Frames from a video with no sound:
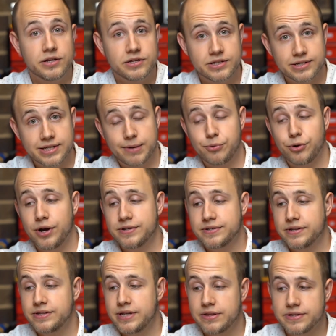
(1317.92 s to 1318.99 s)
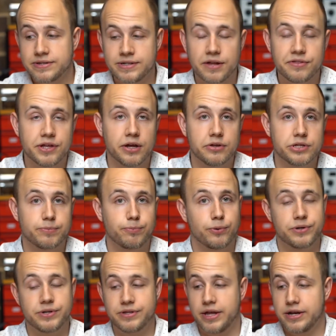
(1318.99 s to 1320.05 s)
To summarize, now there's nothing on this
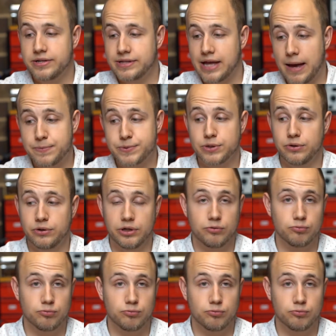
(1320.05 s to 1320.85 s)
printer that is absolutely